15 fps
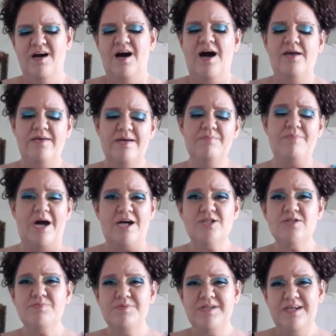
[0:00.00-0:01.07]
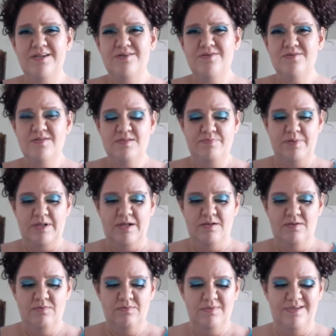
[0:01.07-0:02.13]
I like mashed potatoes, but I
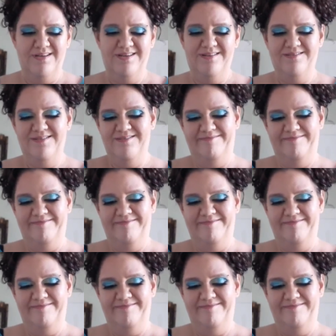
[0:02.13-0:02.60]
don't like